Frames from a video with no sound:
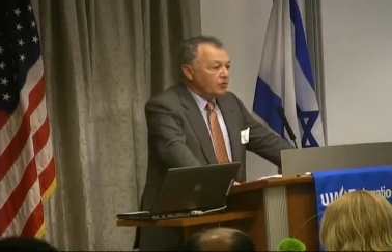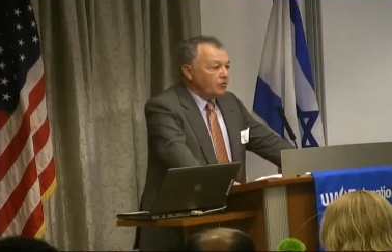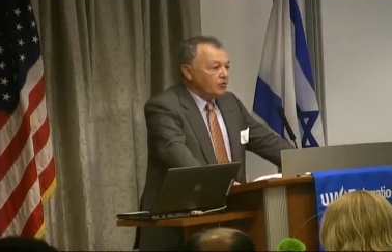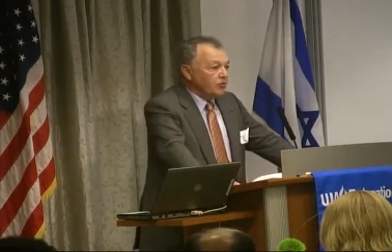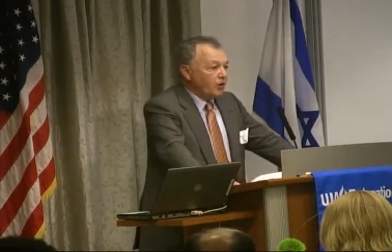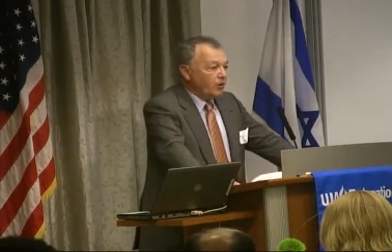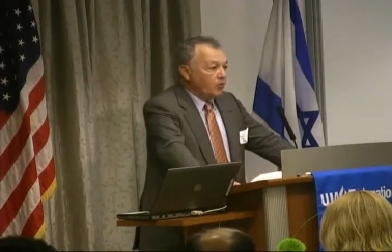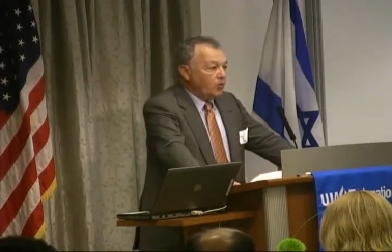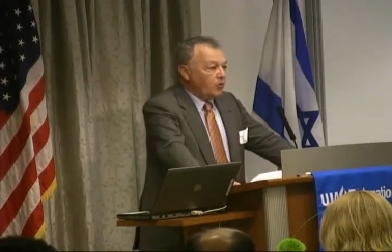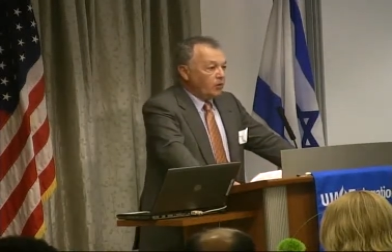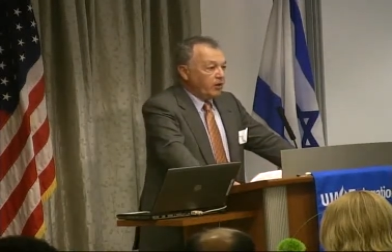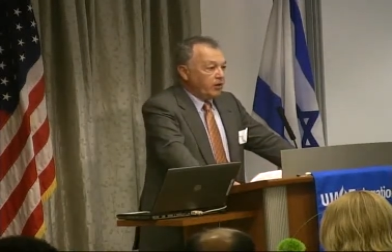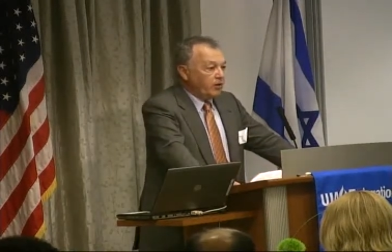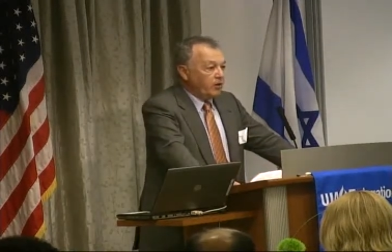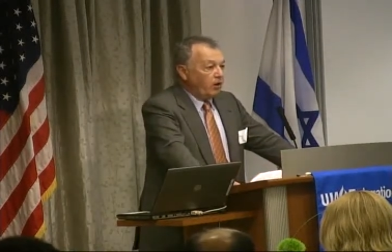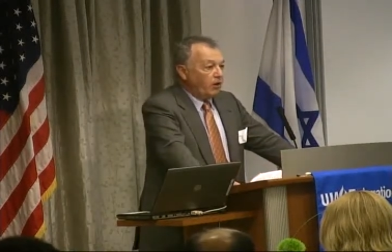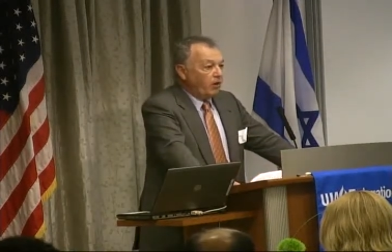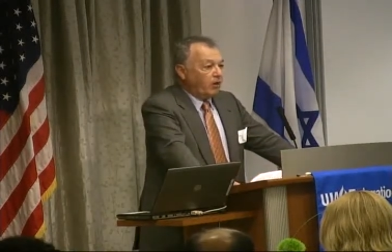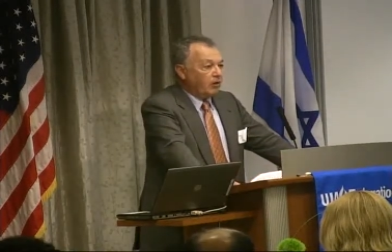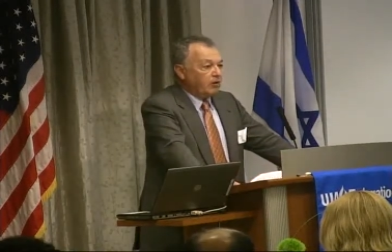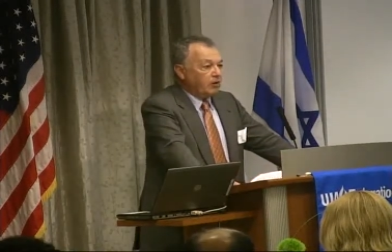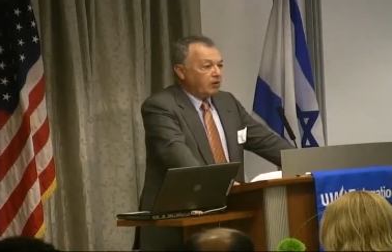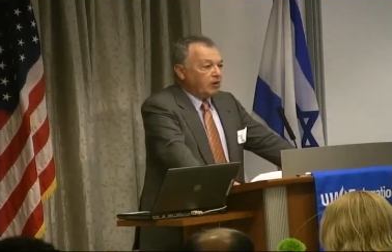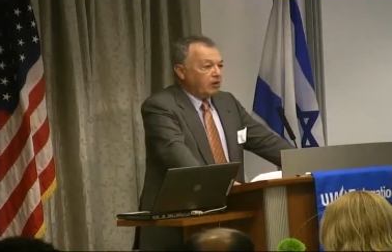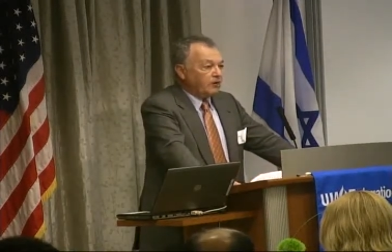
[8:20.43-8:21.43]
that we
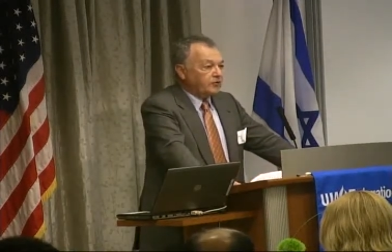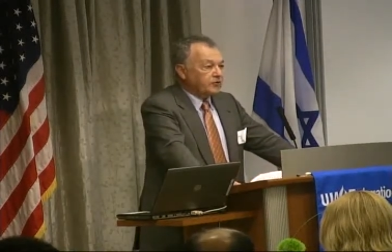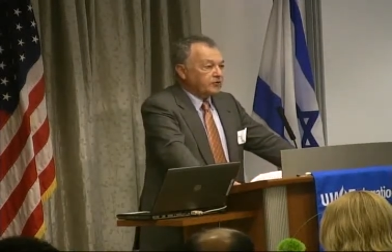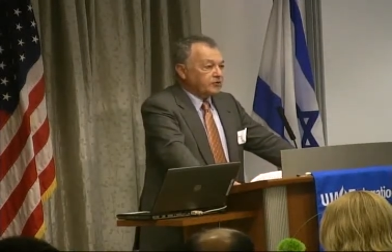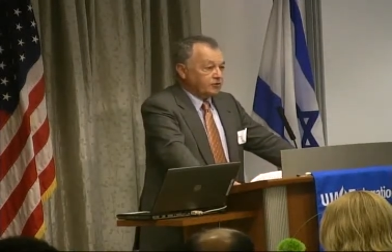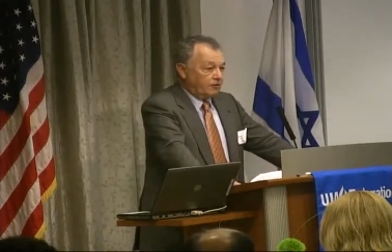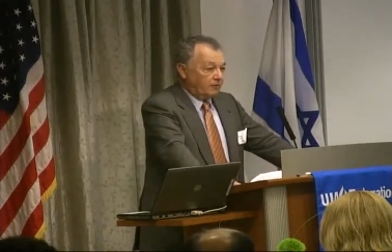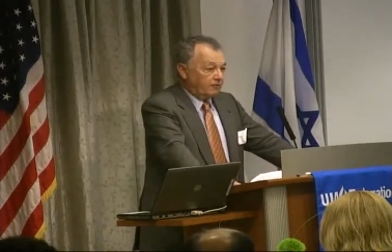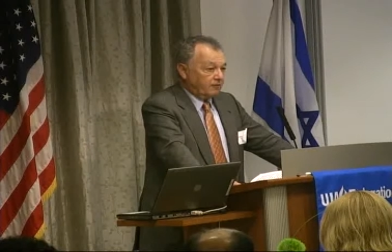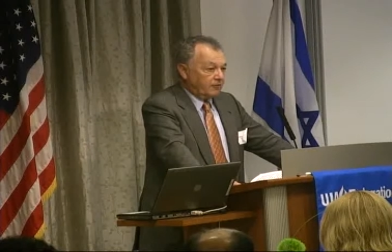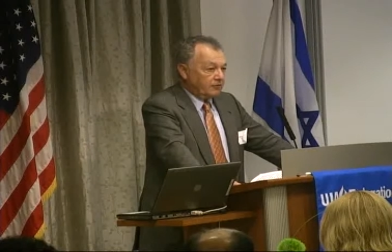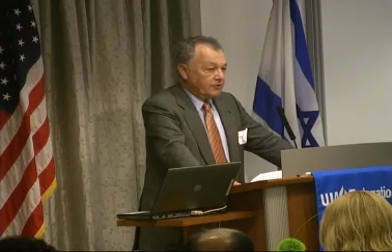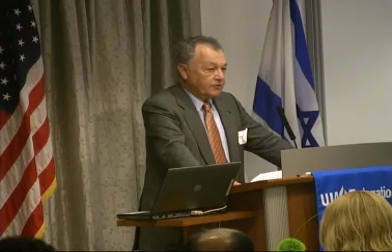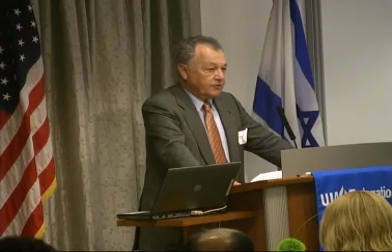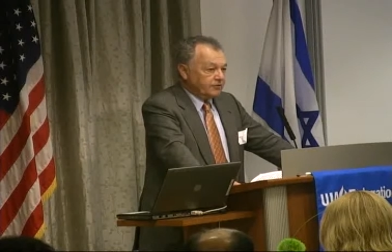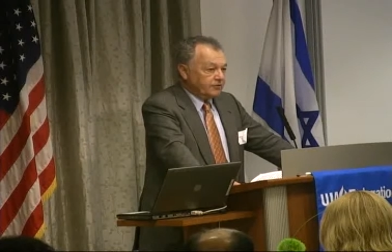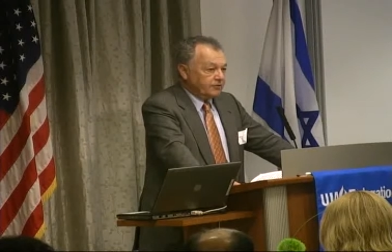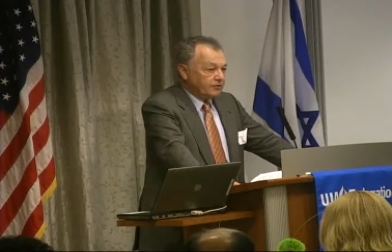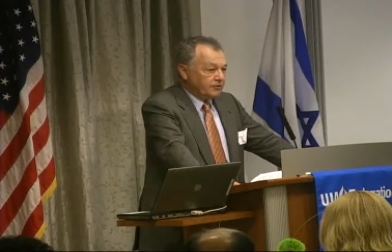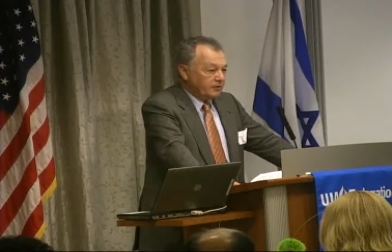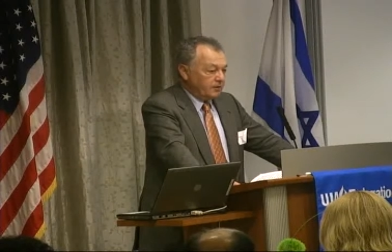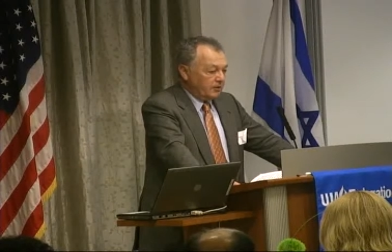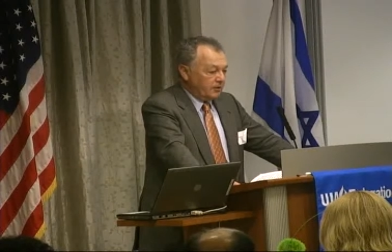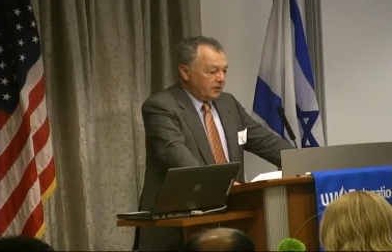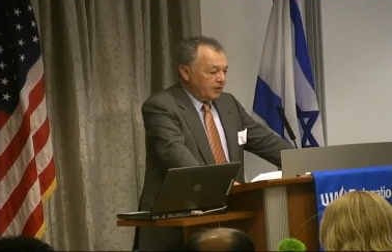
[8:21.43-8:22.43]
are a
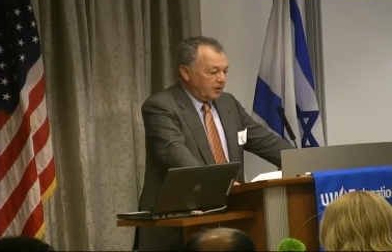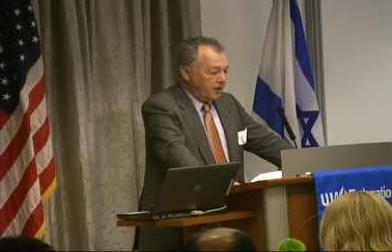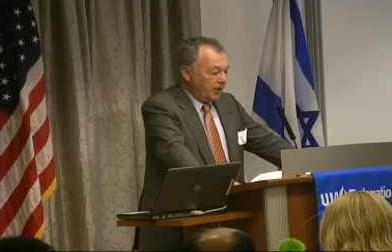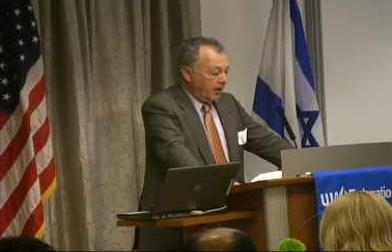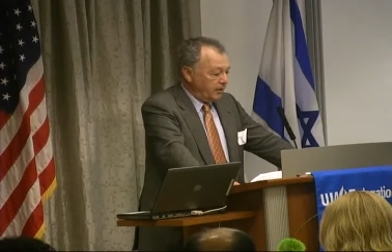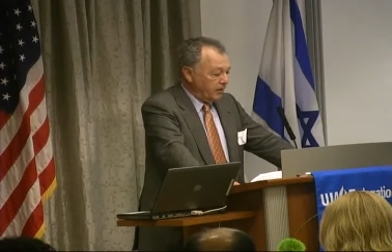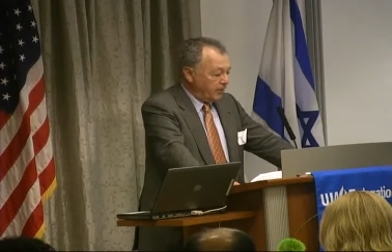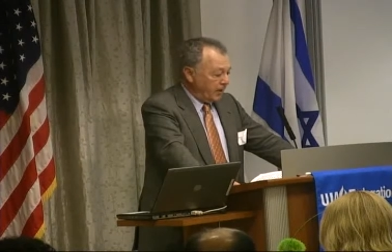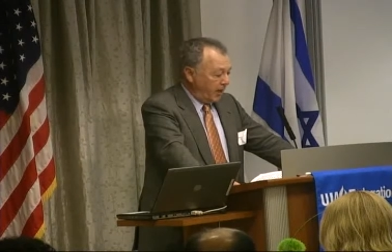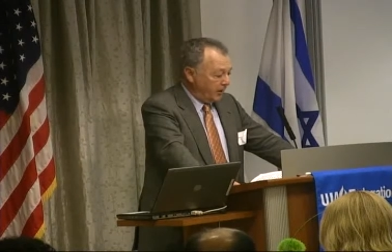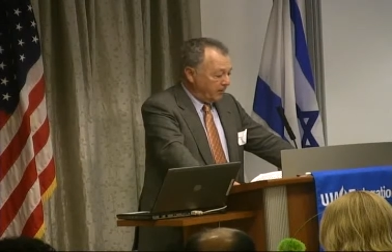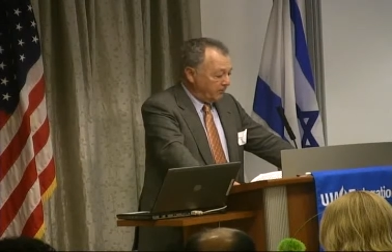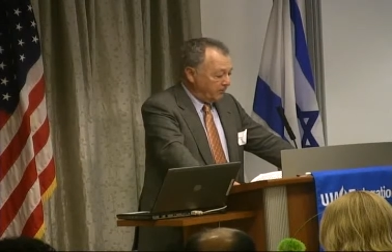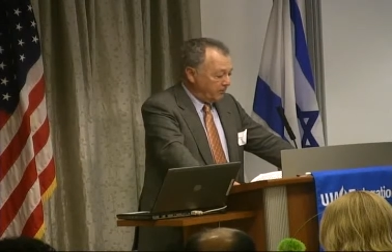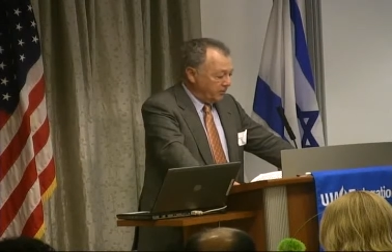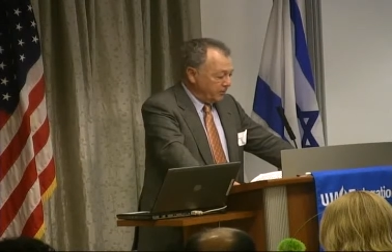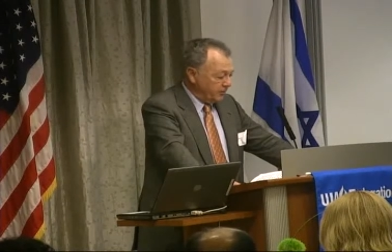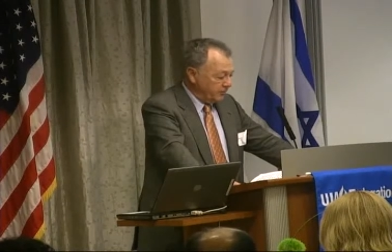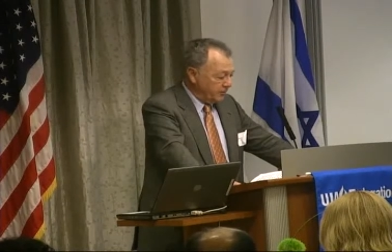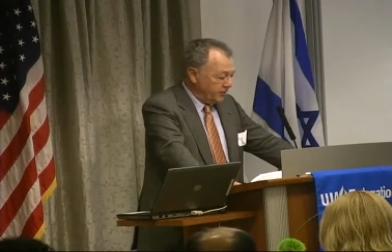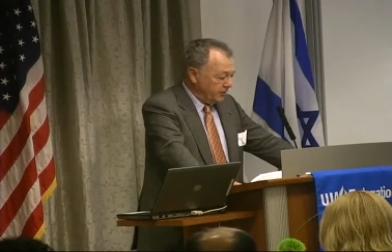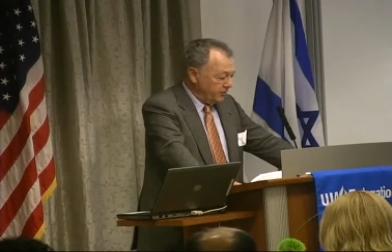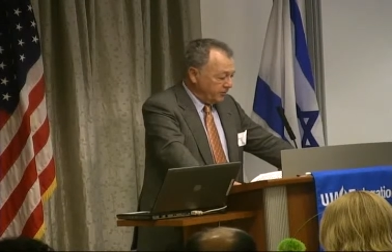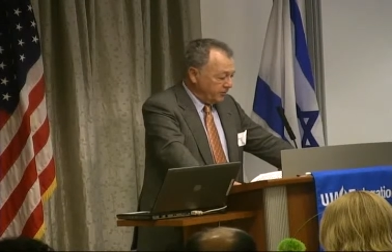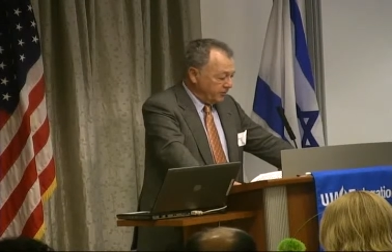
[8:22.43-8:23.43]
service and not a
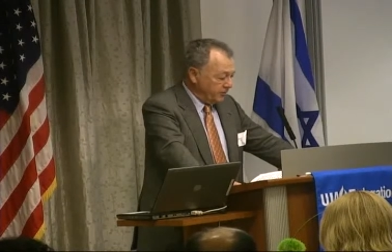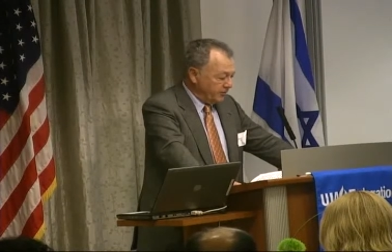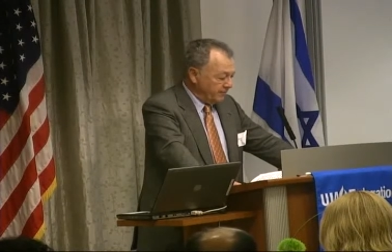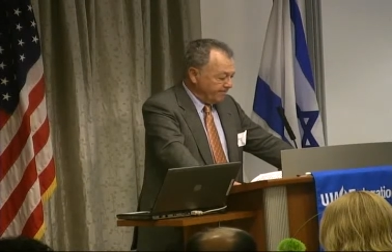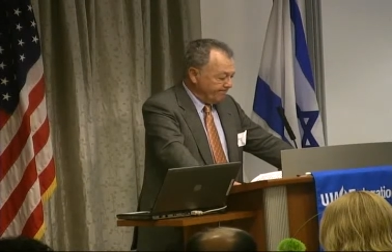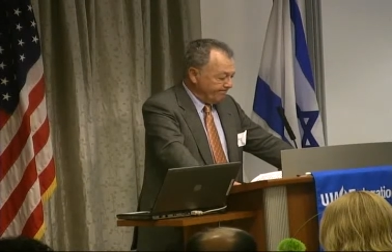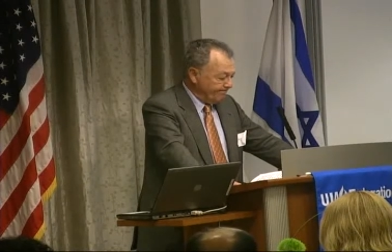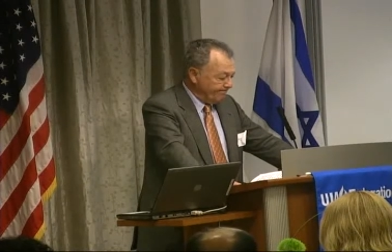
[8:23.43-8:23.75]
business.